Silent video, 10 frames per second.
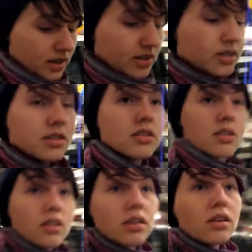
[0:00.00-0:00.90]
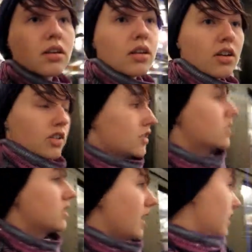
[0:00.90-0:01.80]
less
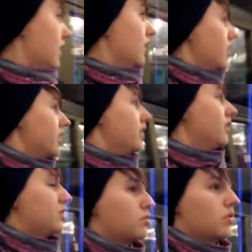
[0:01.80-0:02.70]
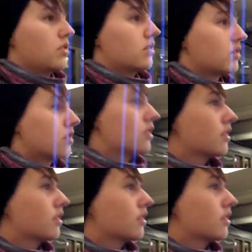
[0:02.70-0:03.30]
standing in these ones.